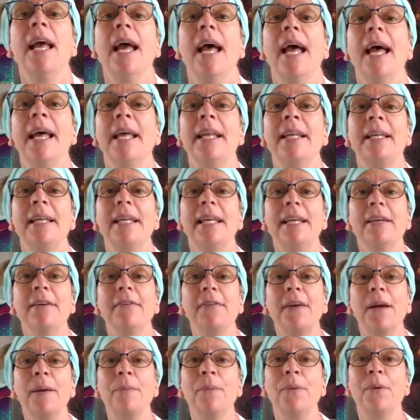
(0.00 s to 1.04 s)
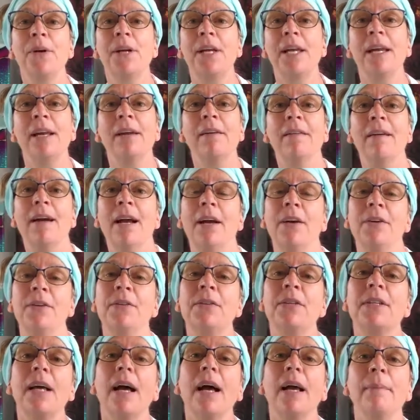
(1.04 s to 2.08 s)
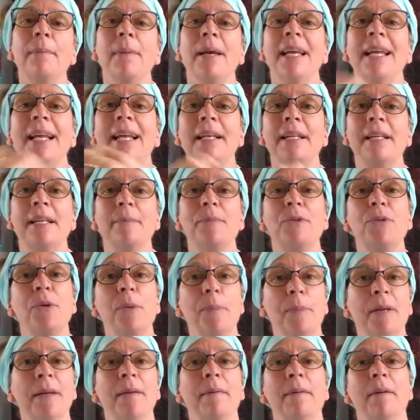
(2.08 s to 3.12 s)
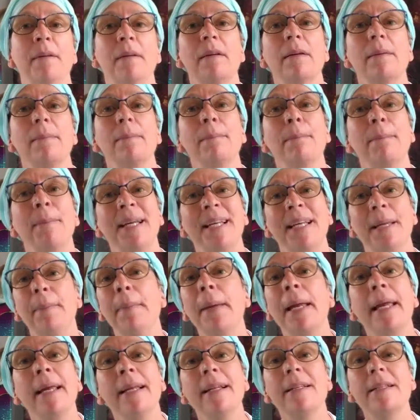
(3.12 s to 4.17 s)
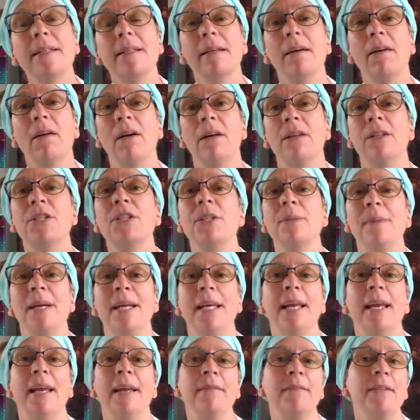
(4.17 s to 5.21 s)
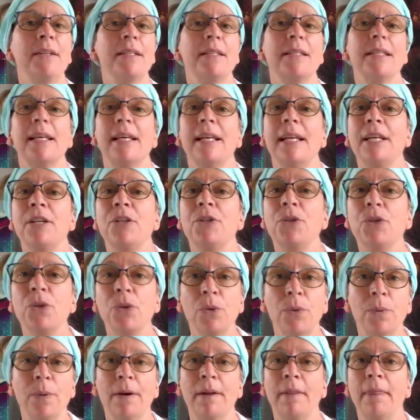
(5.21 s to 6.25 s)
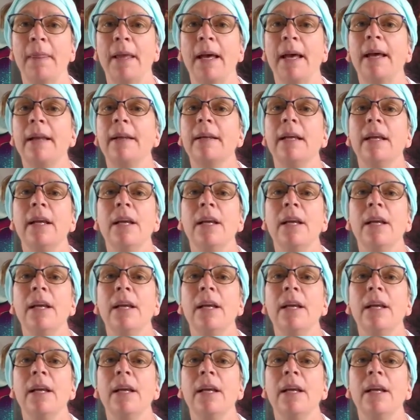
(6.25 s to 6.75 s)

And if I'm working around, I might end up dripping muddy paint onto my canvas, and I don't want that.